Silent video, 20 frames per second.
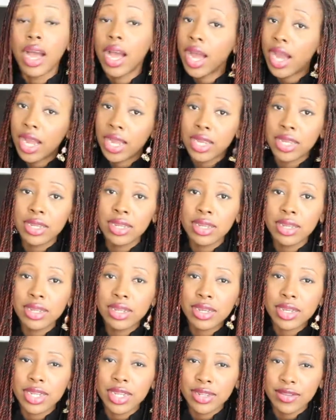I
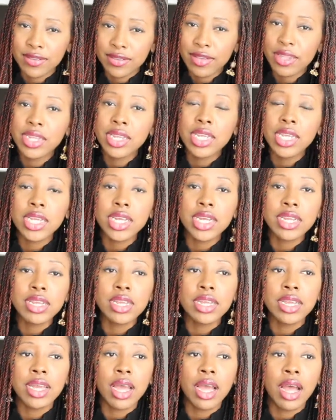can see the
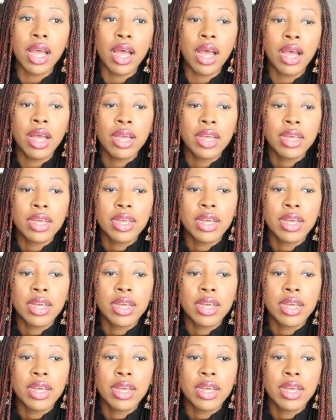idea